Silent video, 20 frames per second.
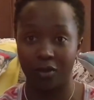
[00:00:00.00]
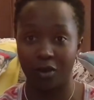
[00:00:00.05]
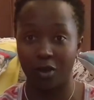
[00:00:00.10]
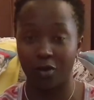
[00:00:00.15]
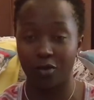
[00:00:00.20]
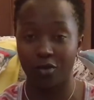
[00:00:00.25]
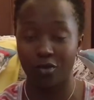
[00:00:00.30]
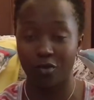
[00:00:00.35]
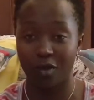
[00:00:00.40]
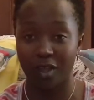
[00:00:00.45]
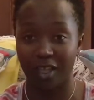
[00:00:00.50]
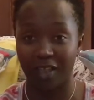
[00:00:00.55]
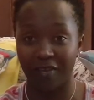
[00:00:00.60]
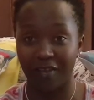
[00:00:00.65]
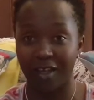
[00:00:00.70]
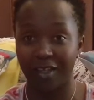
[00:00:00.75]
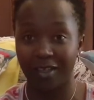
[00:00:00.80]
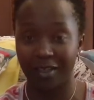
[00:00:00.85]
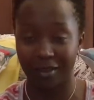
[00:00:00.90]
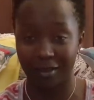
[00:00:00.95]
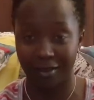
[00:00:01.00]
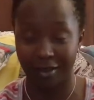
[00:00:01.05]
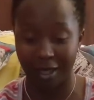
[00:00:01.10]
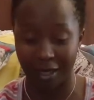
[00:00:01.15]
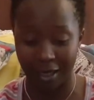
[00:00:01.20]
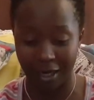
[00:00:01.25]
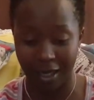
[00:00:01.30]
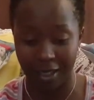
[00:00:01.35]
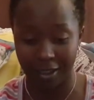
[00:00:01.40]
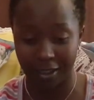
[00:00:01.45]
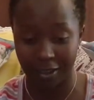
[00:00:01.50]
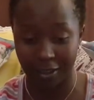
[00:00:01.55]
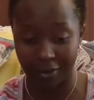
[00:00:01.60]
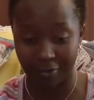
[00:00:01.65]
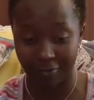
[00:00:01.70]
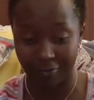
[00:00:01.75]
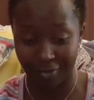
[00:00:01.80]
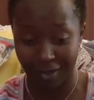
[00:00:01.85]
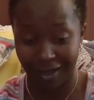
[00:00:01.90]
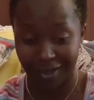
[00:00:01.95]
So I don't know whether that can
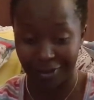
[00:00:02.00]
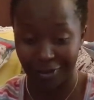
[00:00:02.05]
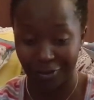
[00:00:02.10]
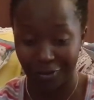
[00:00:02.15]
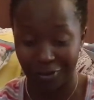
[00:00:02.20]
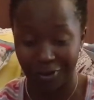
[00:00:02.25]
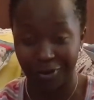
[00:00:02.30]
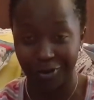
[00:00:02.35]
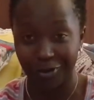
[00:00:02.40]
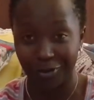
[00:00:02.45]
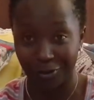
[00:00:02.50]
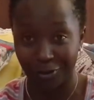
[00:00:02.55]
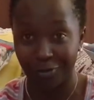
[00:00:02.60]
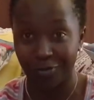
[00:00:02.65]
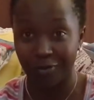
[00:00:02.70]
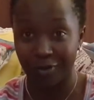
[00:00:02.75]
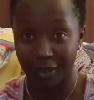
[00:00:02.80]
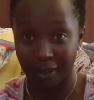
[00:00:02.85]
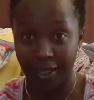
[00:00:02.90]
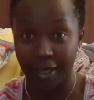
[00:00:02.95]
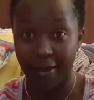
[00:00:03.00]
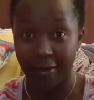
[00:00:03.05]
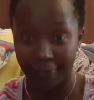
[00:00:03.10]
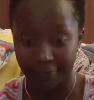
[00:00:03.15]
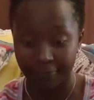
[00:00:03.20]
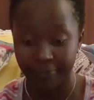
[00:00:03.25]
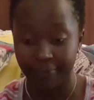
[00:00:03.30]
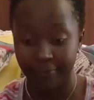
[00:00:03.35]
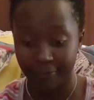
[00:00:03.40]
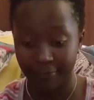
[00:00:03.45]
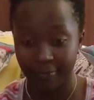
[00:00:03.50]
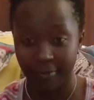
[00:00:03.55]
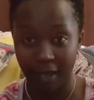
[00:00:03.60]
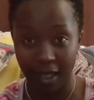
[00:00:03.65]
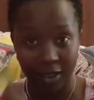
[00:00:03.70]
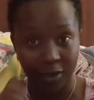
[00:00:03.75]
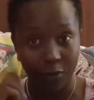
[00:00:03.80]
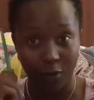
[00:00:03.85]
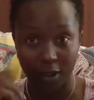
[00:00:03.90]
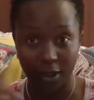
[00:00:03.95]
answer that question, because yeah,
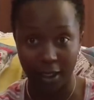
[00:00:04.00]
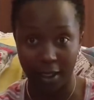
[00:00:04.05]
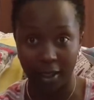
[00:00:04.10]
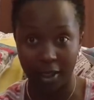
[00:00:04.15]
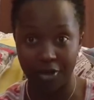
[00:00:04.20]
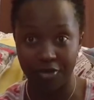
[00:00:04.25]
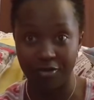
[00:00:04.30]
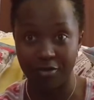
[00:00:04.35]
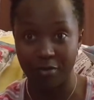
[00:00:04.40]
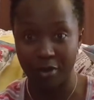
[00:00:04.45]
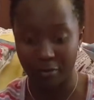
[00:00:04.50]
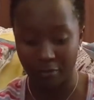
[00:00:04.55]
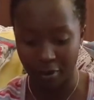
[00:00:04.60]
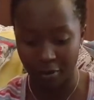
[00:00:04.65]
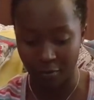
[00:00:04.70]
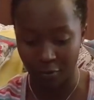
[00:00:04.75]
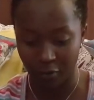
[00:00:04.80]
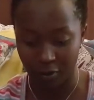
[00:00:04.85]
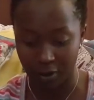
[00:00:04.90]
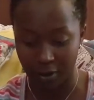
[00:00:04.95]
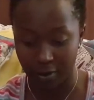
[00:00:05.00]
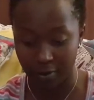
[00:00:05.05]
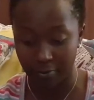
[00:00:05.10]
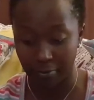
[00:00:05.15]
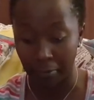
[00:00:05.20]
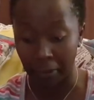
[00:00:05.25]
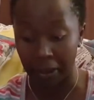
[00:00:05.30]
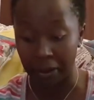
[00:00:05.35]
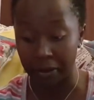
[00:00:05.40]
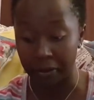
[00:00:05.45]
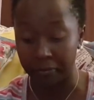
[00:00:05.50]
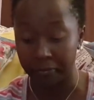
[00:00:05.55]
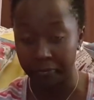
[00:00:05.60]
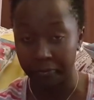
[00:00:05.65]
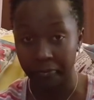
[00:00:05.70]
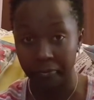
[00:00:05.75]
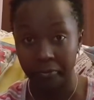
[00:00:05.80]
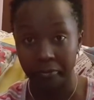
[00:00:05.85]
that's what I can remember most, money.